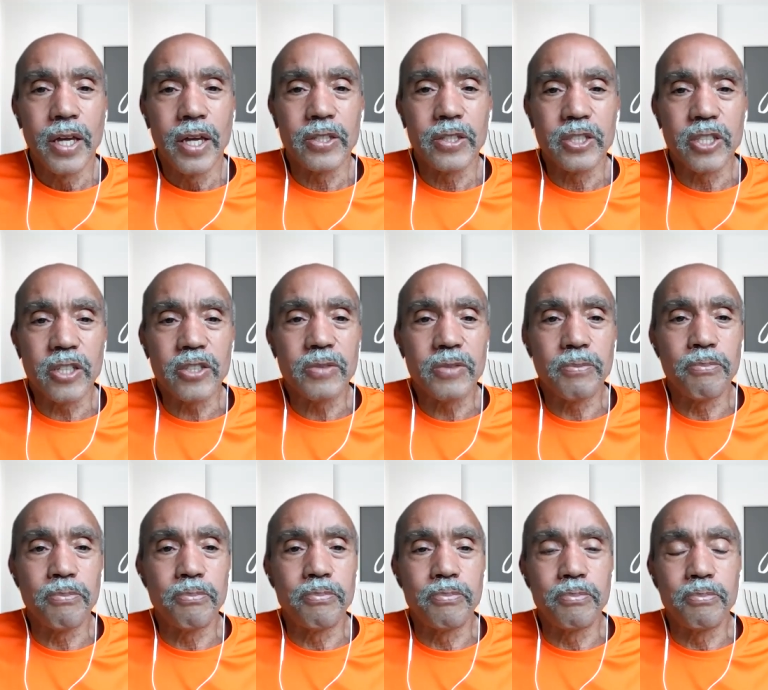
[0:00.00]
And
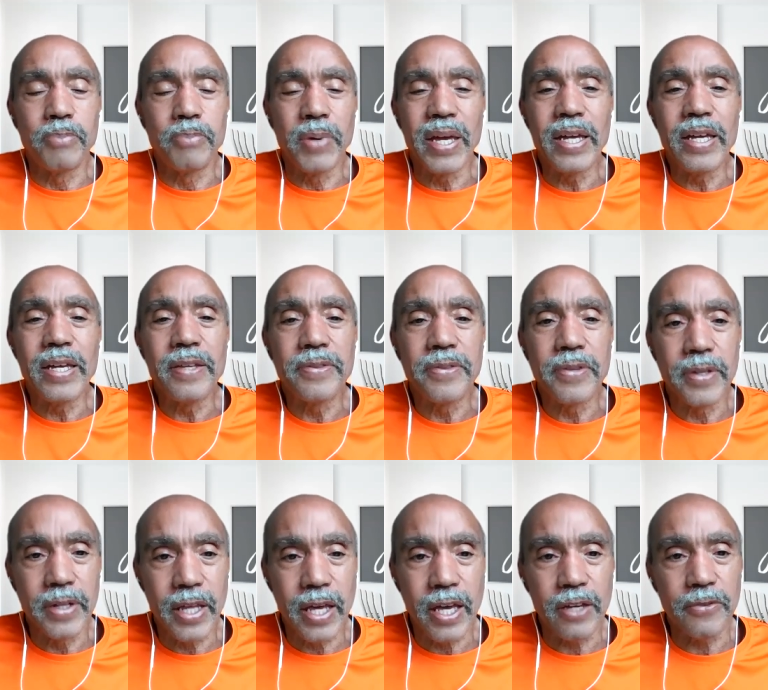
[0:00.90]
just bathe
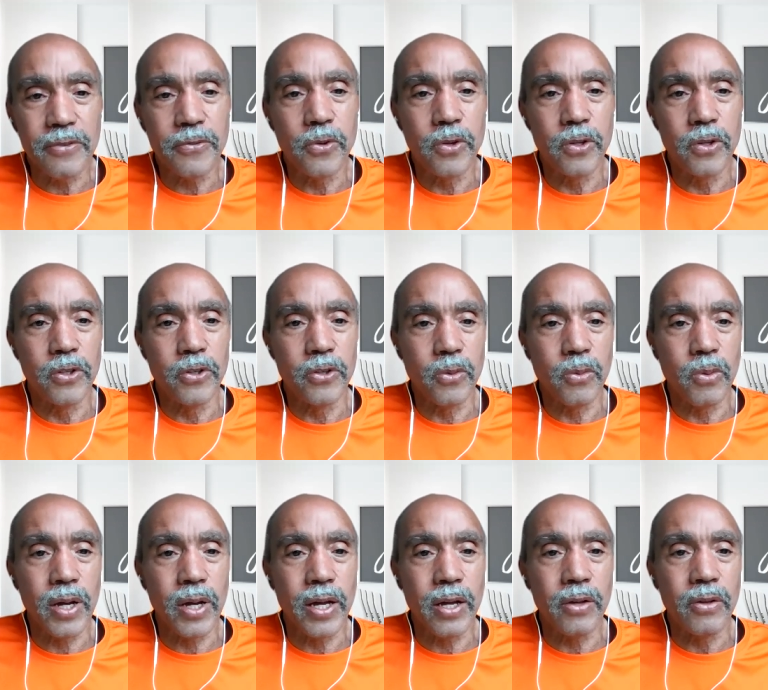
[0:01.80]
in that for a little
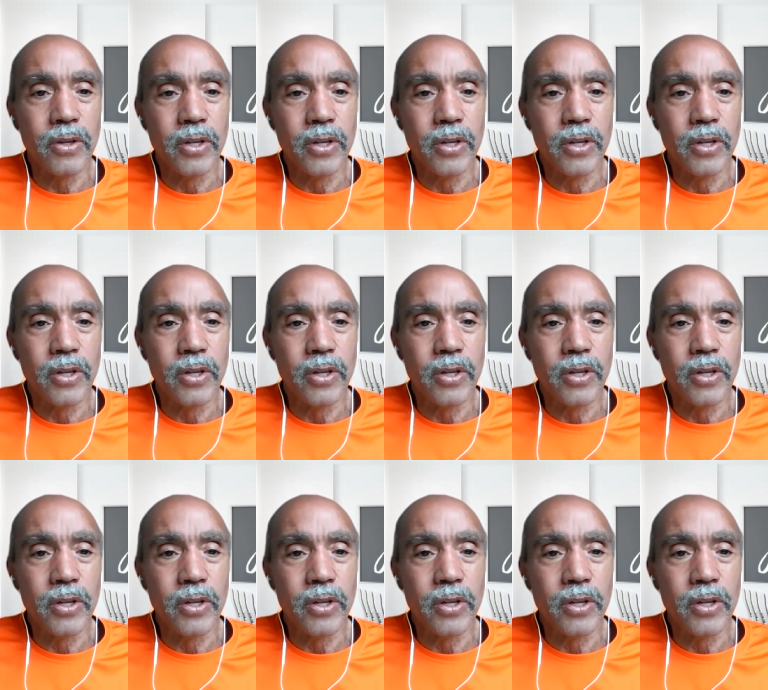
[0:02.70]
while,